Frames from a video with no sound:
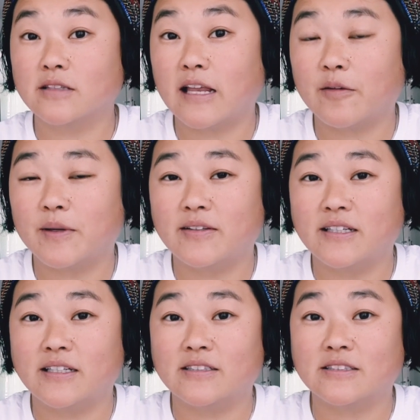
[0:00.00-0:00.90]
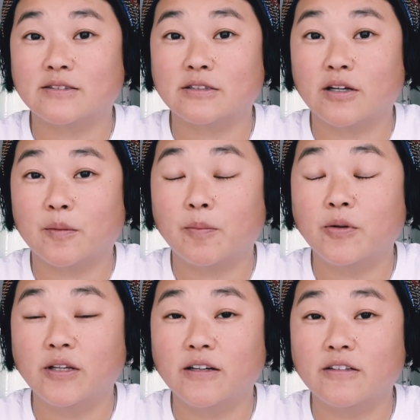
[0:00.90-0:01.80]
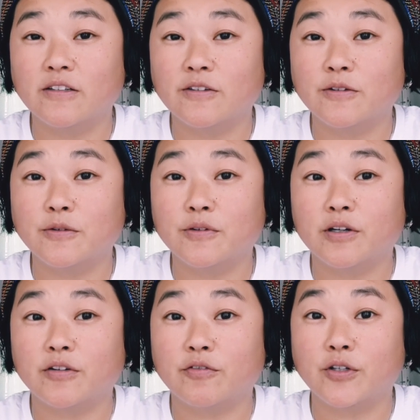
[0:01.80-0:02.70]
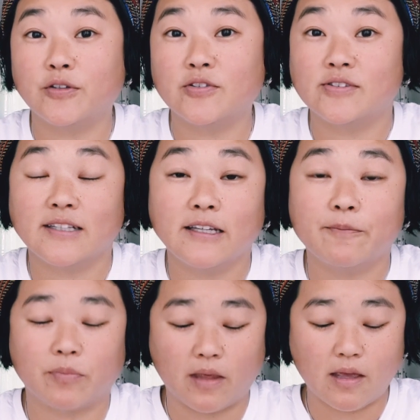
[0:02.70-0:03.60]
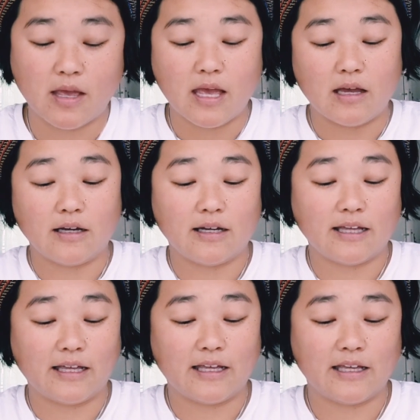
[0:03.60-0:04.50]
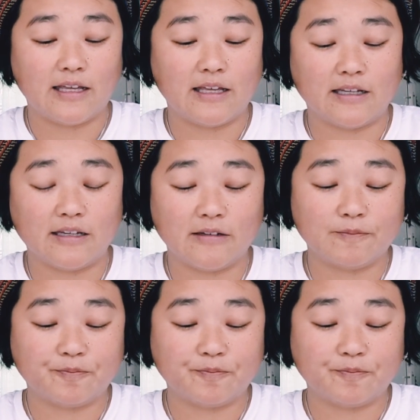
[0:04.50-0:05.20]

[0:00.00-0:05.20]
element is pulling on you for you to see. And